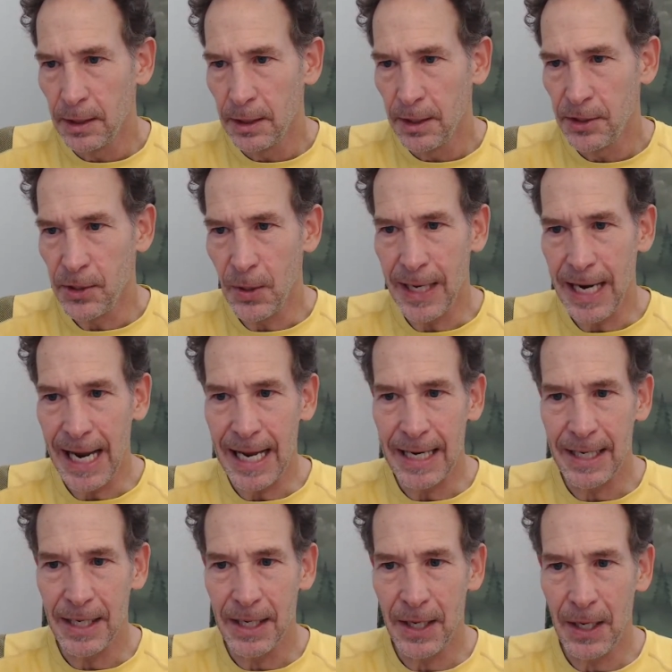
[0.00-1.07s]
So
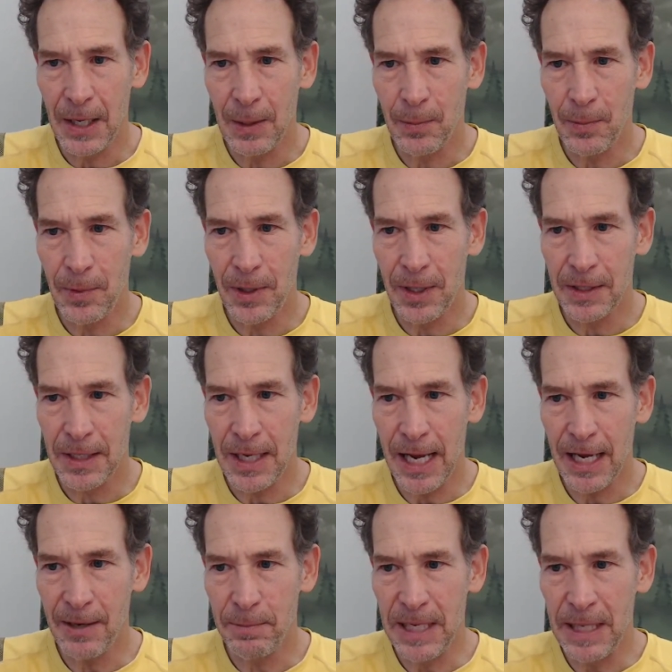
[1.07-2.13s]
again, a
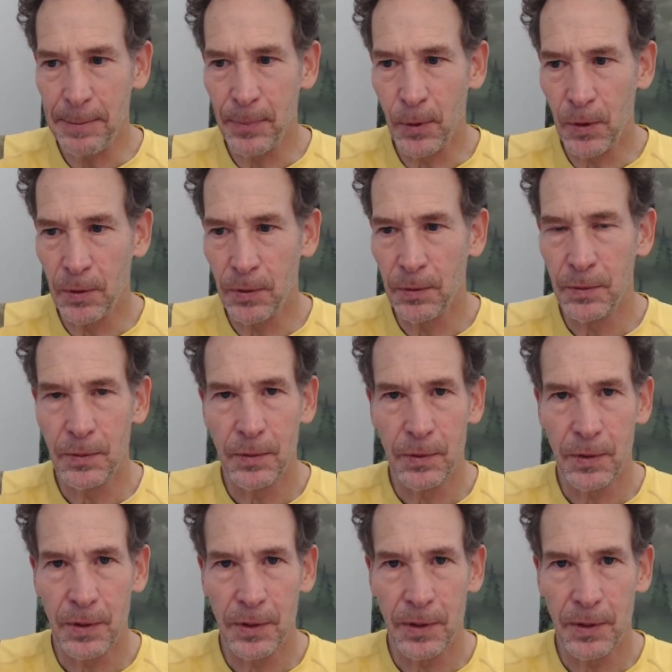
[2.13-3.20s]
lot of people
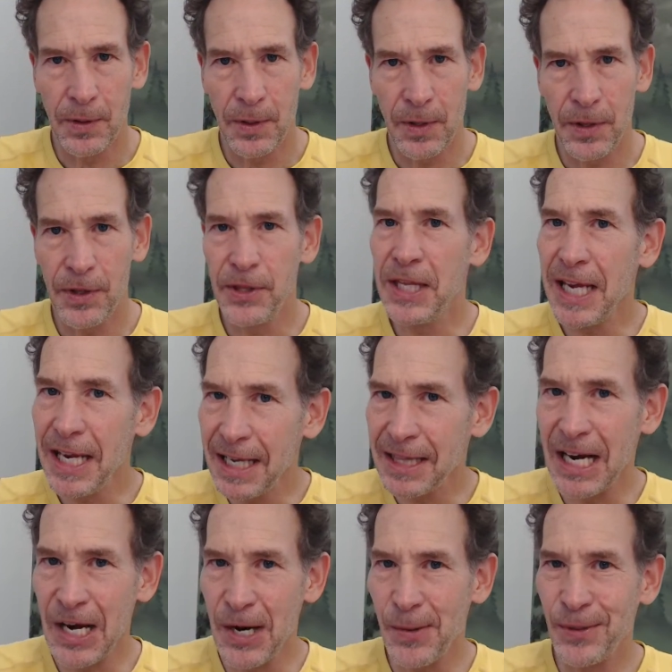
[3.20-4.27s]
think
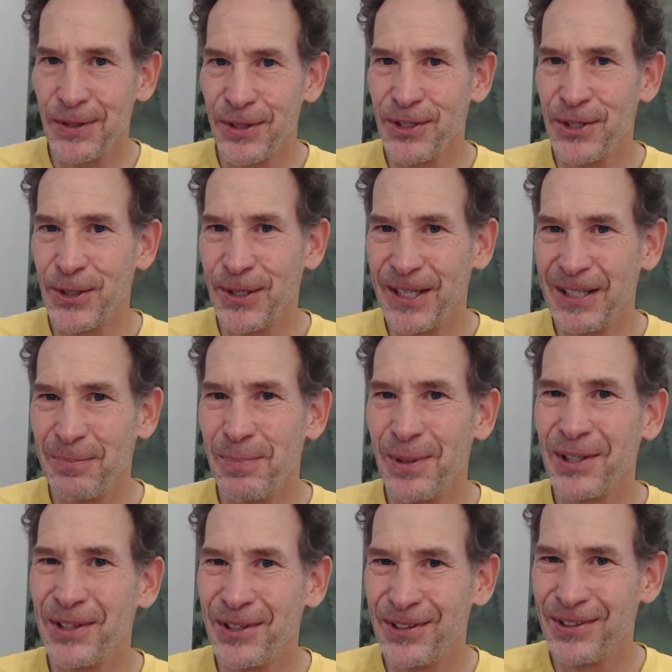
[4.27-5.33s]
they know what they're doing,
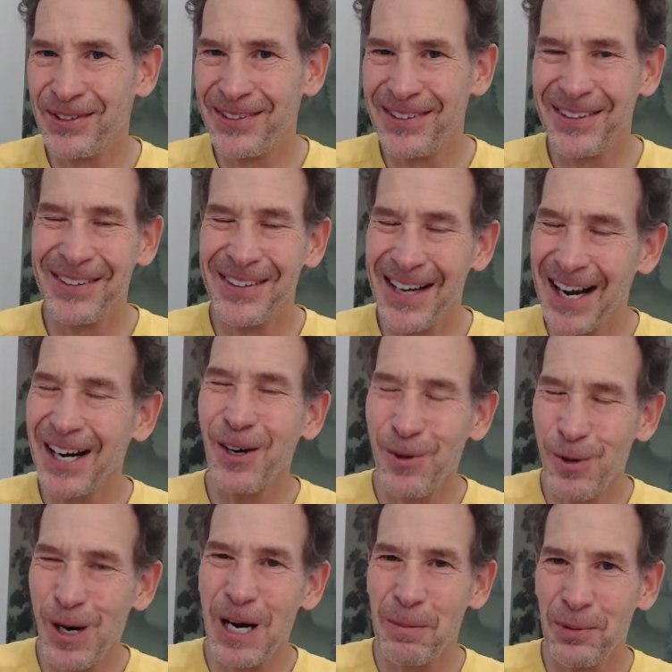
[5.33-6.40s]
but they're not
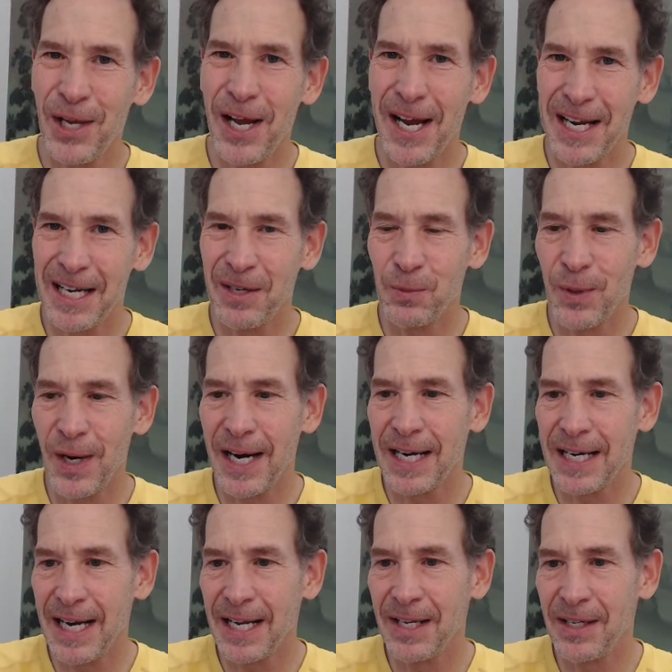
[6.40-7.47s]
quite applying it right.
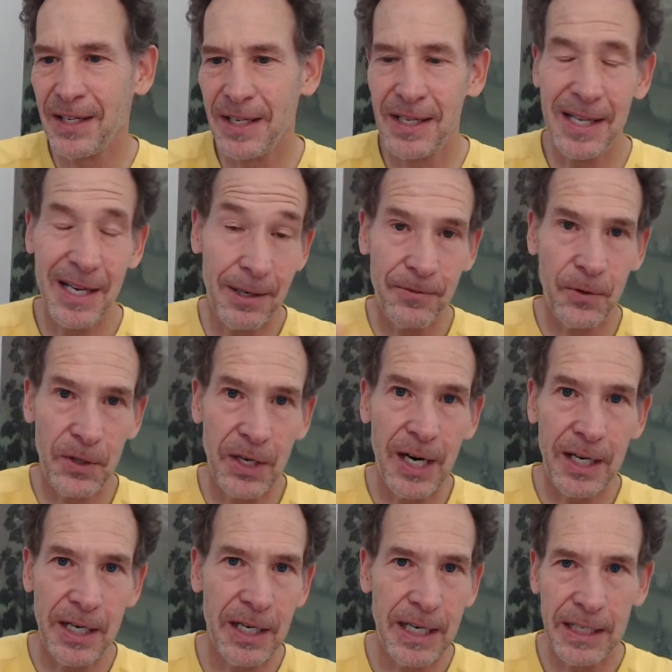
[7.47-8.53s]
And therefore, they're not
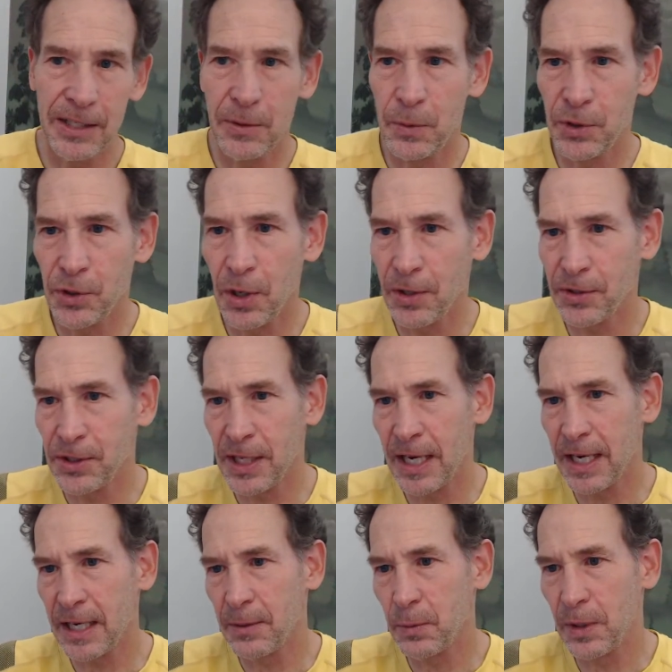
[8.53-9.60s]
going to get the results
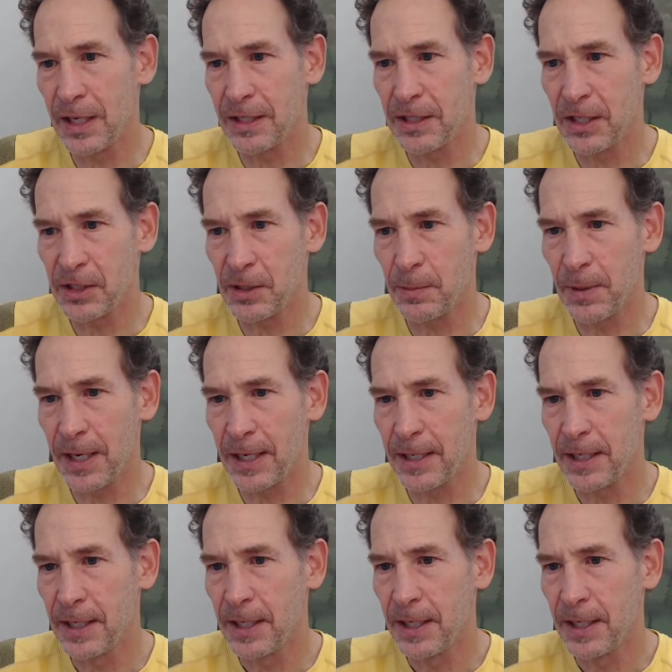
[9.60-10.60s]
they would anticipate.